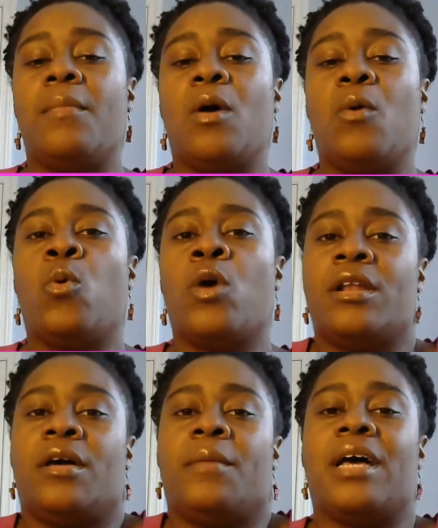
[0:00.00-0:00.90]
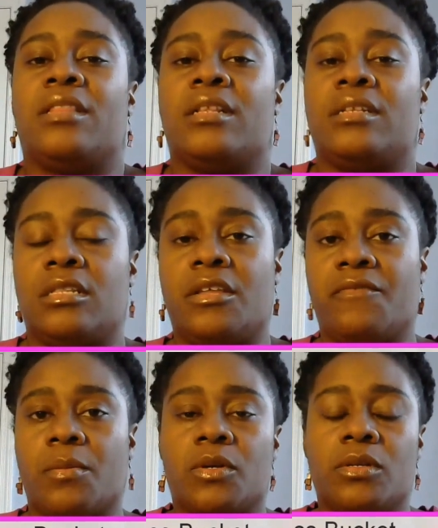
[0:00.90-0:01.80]
What about the
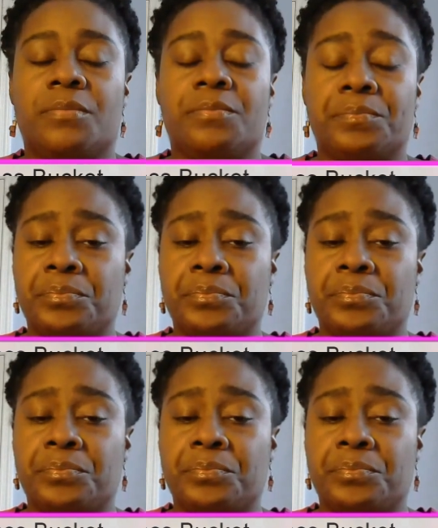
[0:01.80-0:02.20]
deliverables?